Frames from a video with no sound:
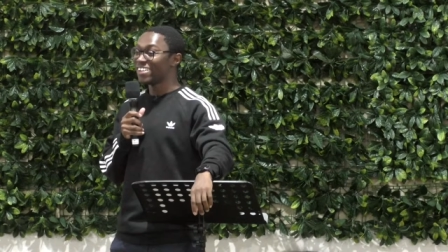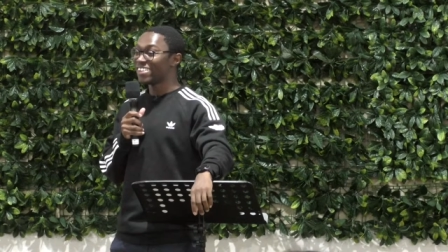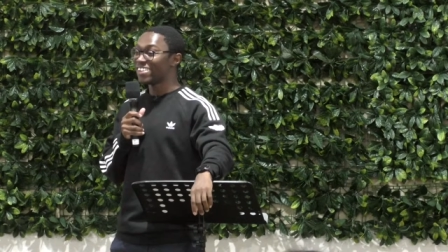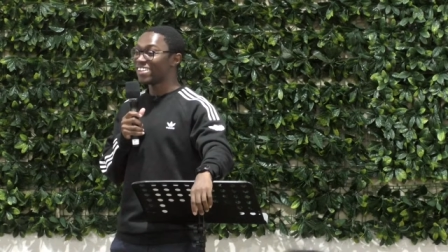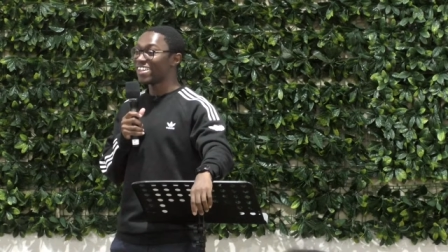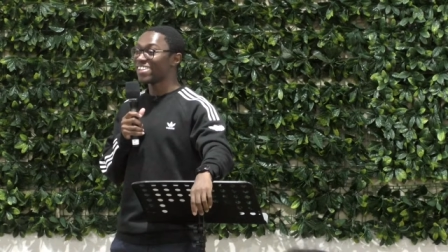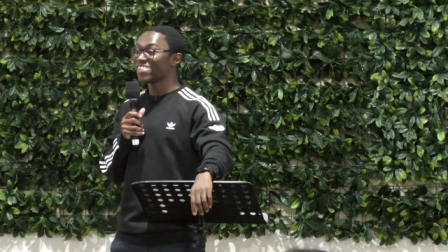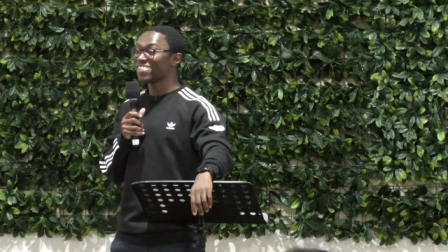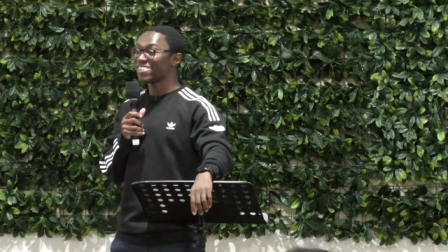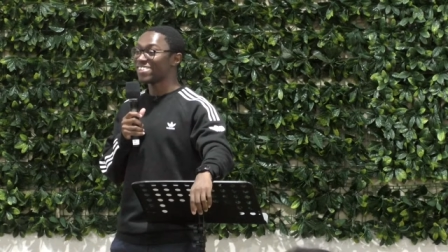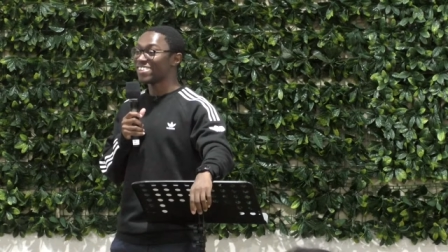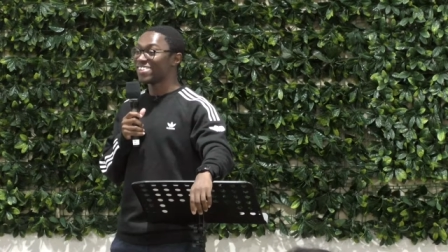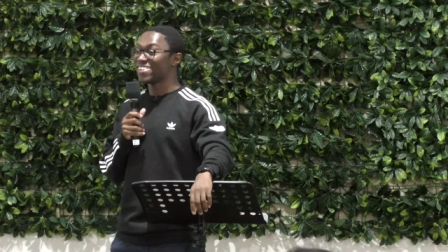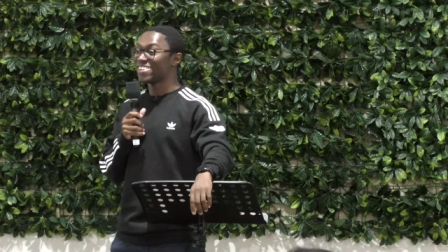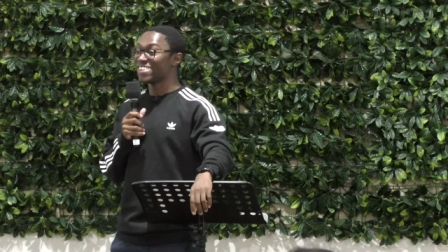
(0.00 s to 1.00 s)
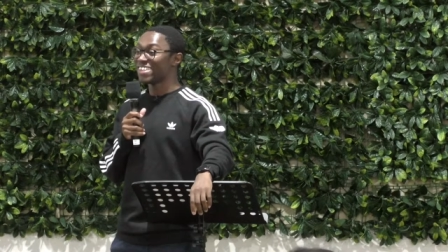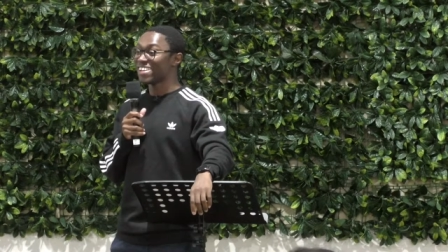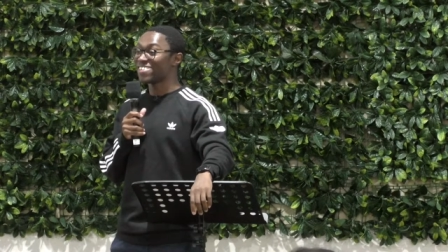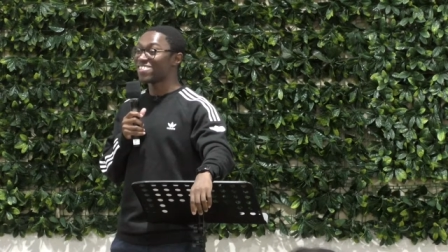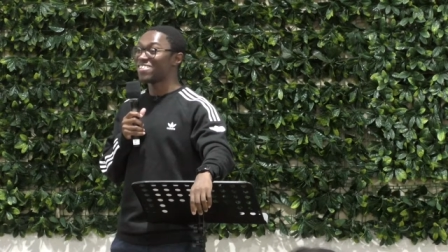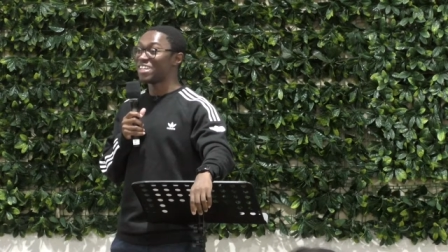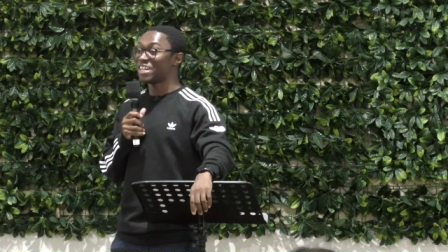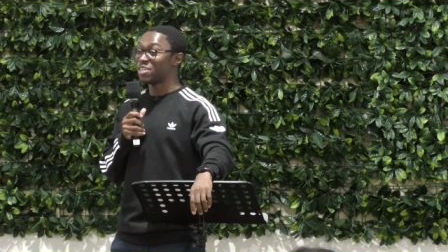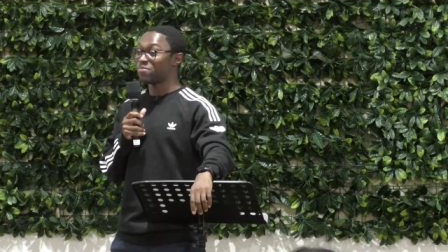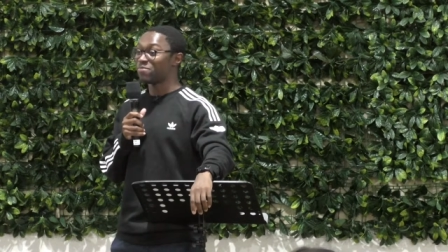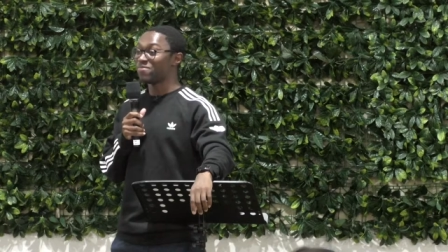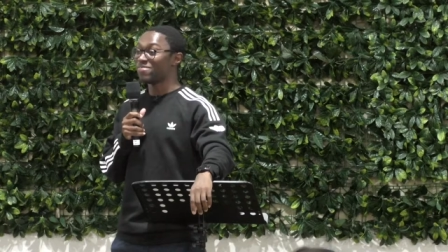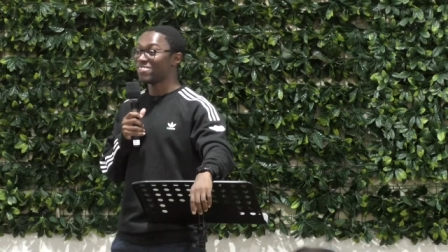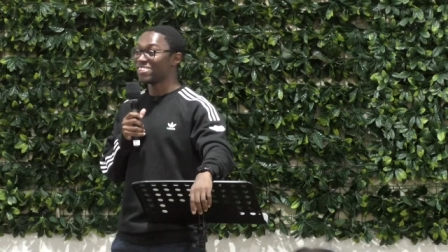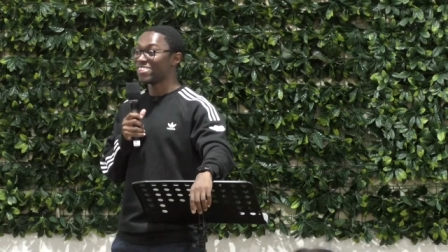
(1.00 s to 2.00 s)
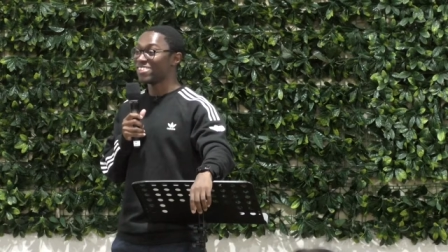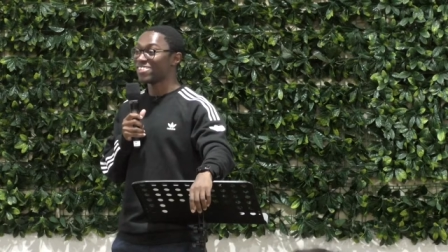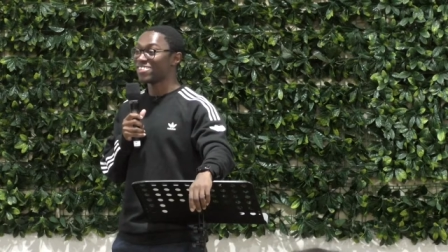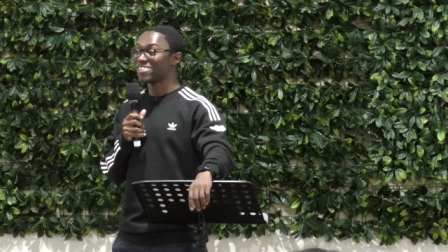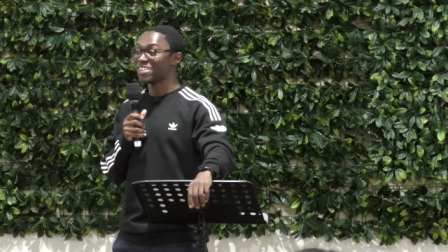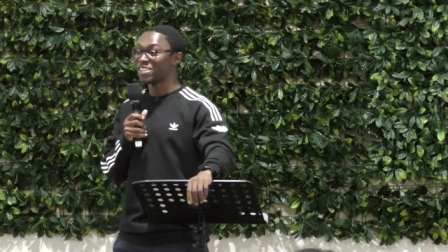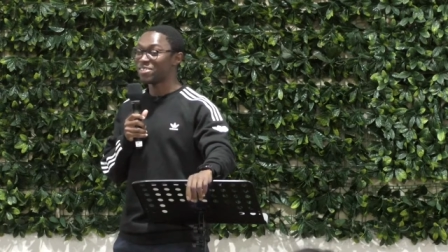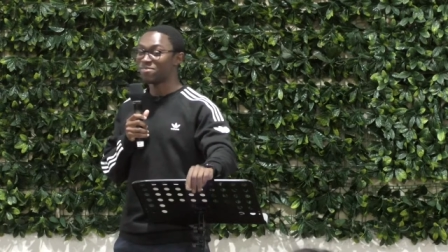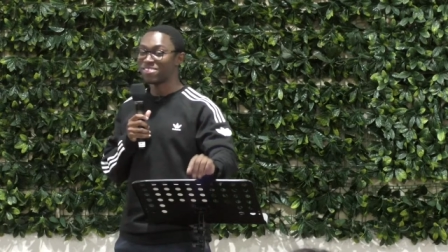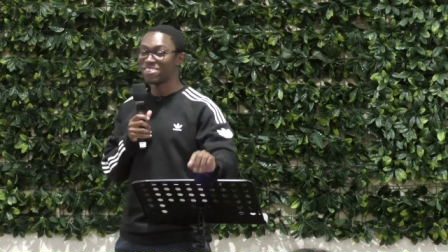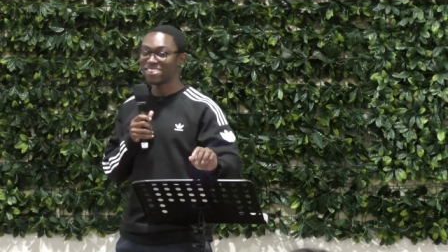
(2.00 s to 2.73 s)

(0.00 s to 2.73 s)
That, that's deep. That's deep.